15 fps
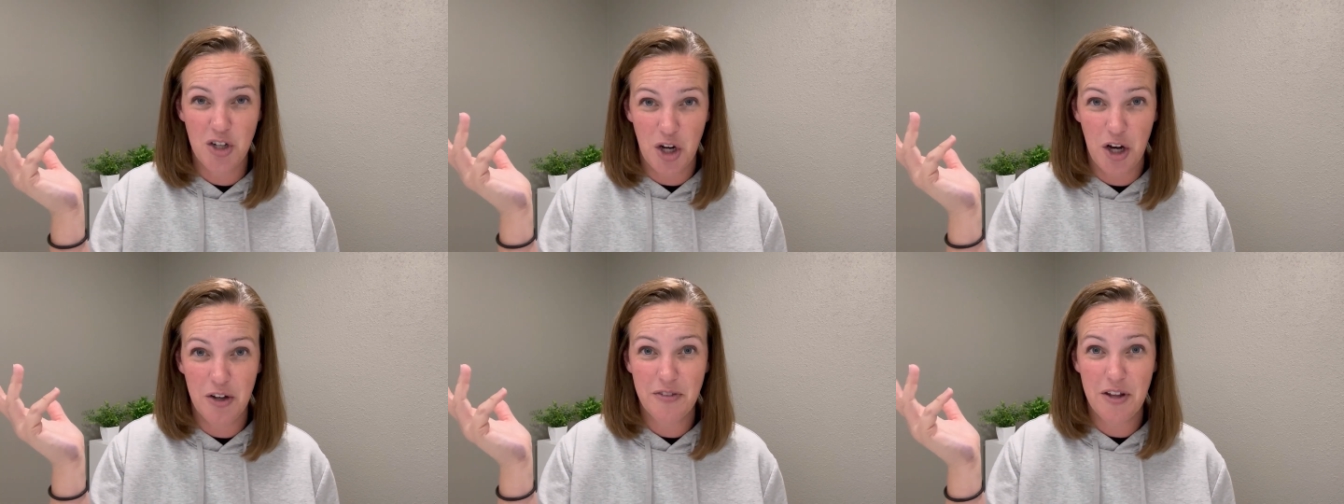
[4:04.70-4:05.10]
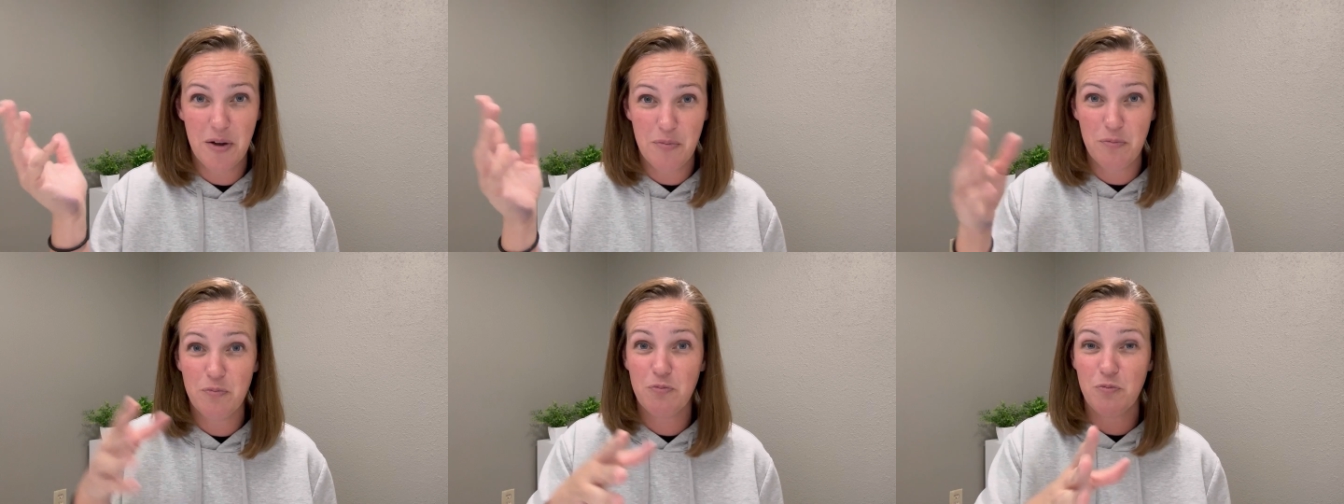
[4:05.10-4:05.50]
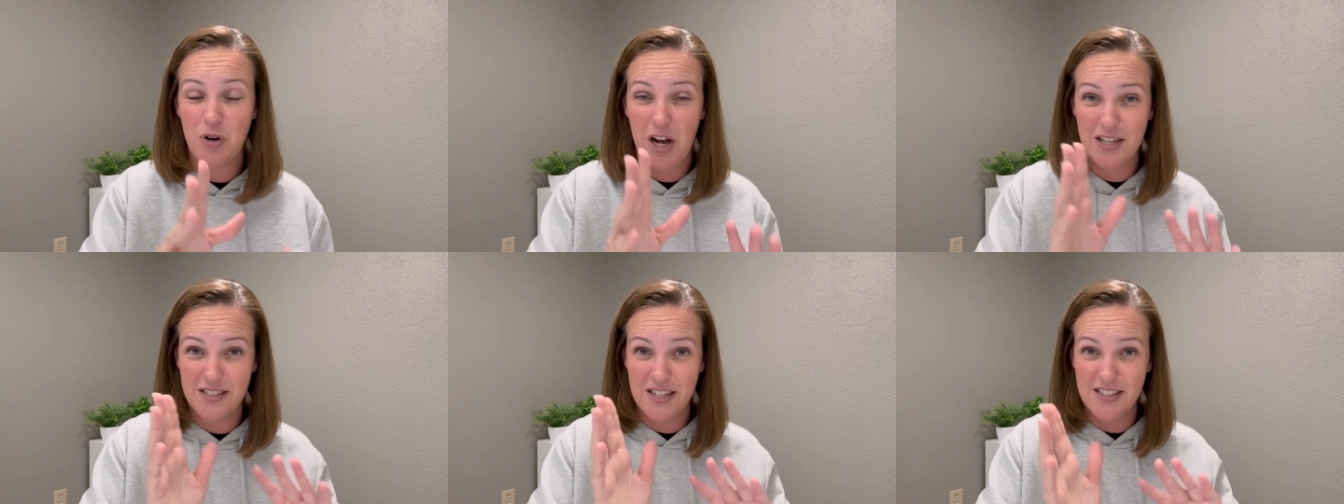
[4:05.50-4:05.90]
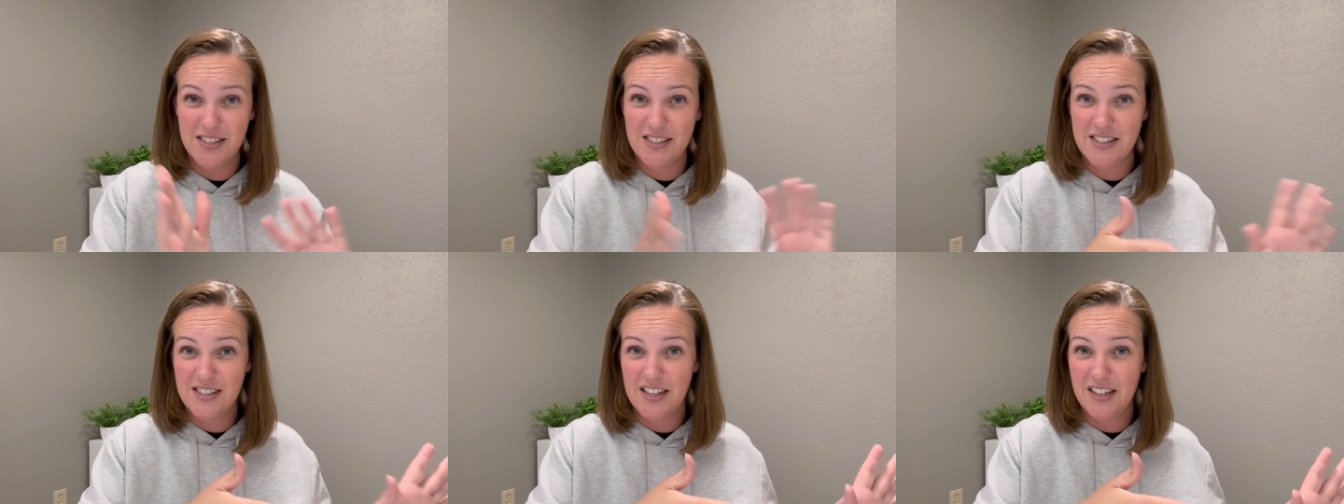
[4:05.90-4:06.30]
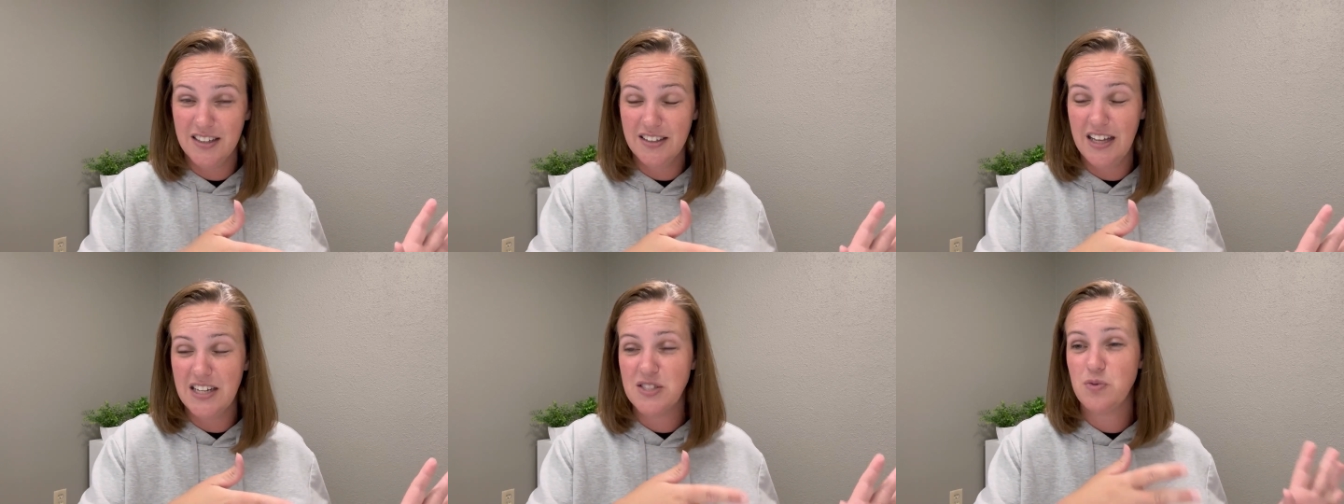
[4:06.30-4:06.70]
on the process this
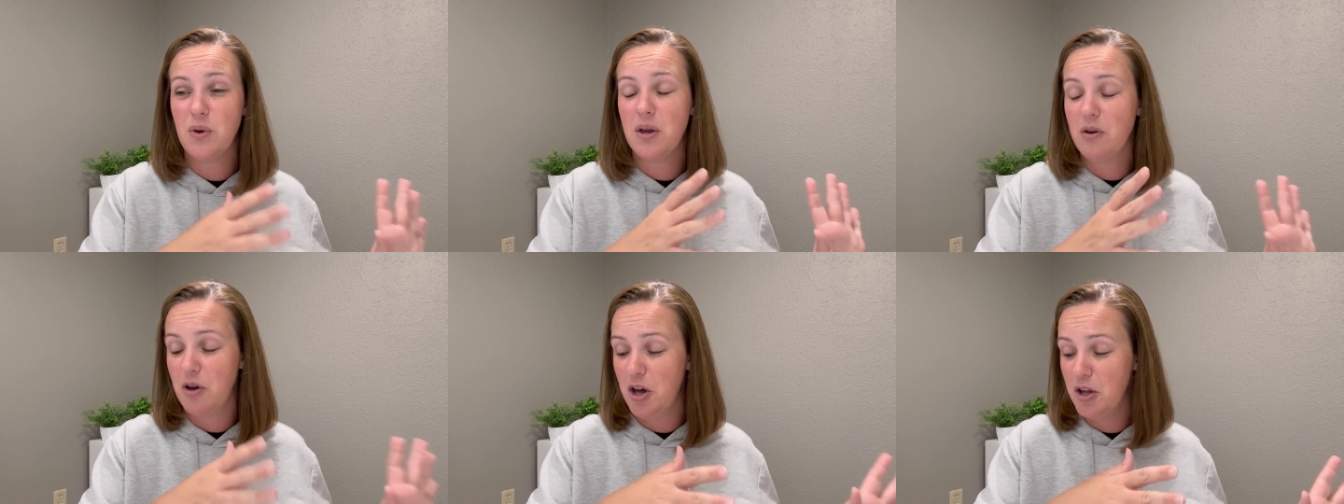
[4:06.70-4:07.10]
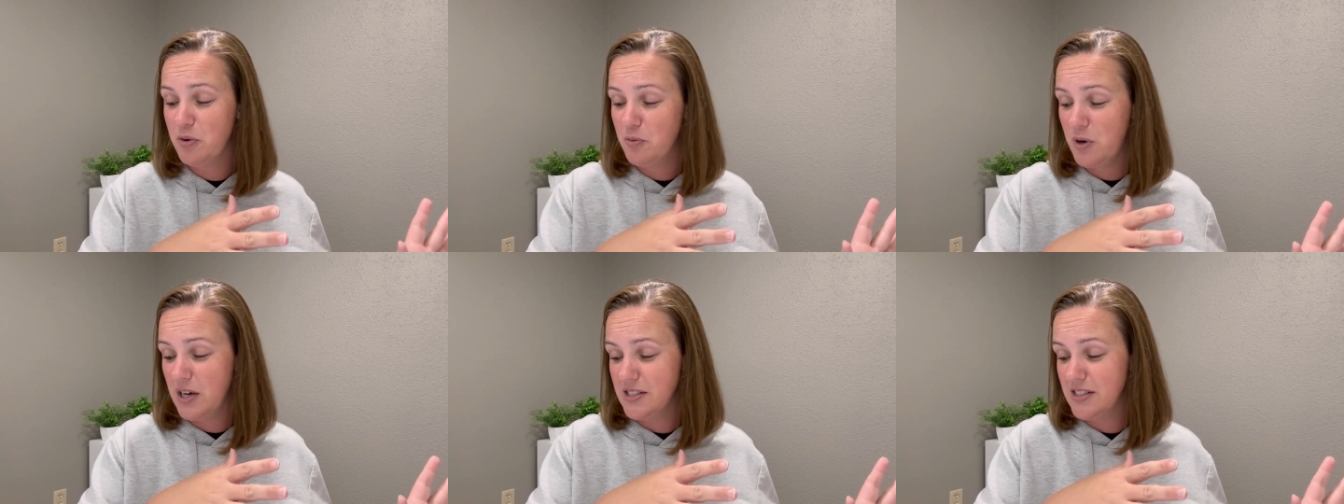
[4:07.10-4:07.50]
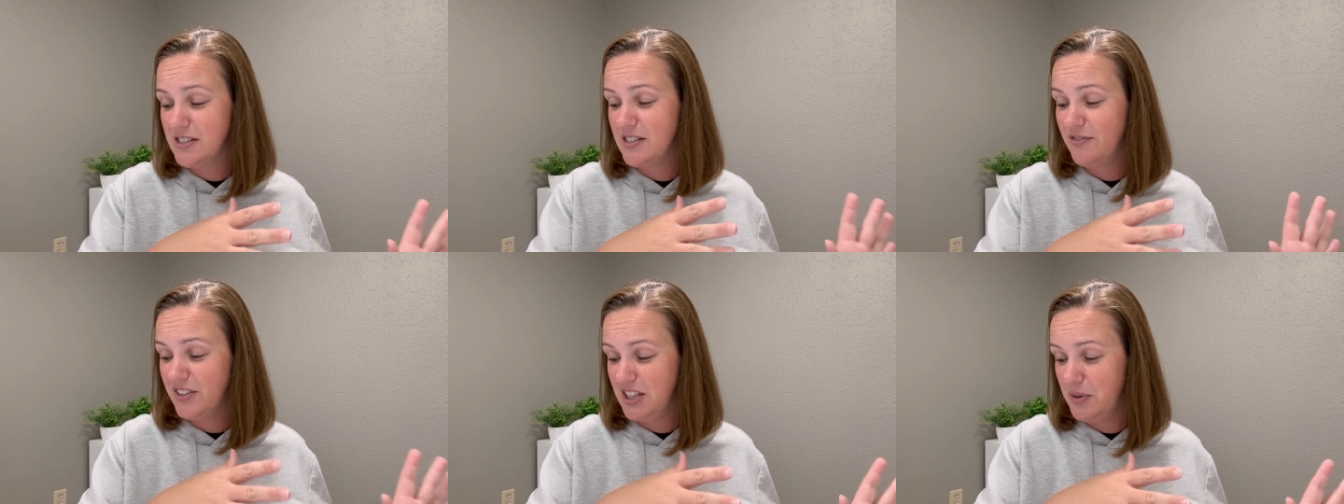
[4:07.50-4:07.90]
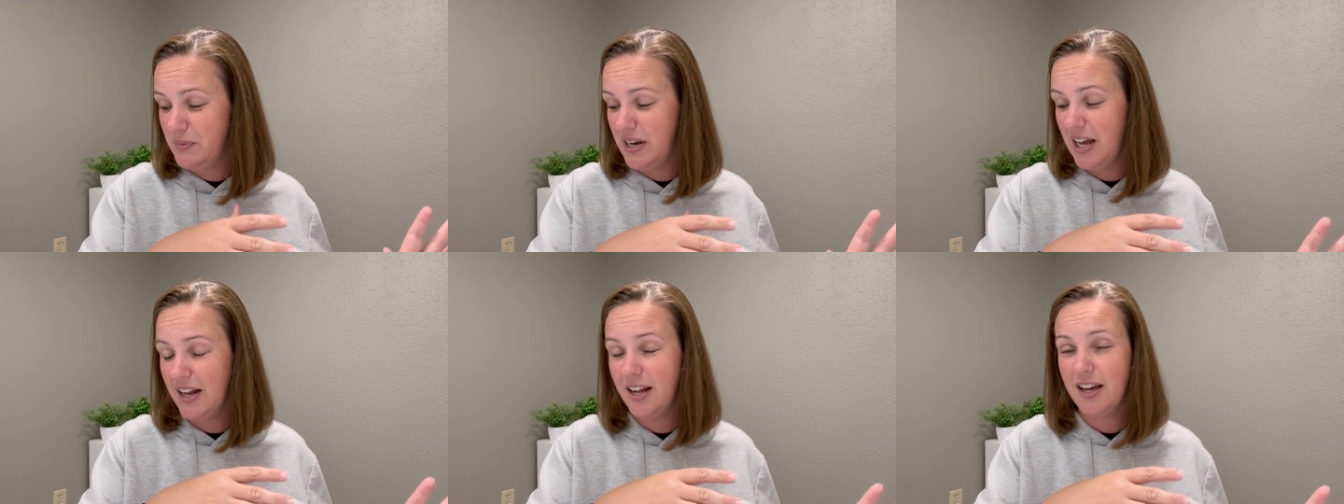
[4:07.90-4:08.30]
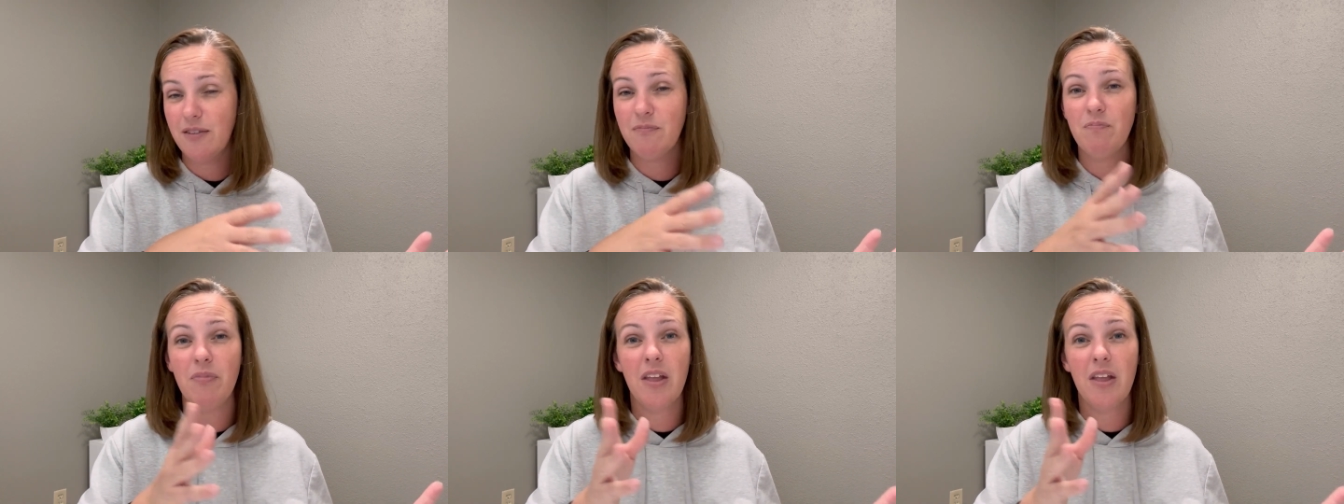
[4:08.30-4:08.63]
last week, process of eliminating,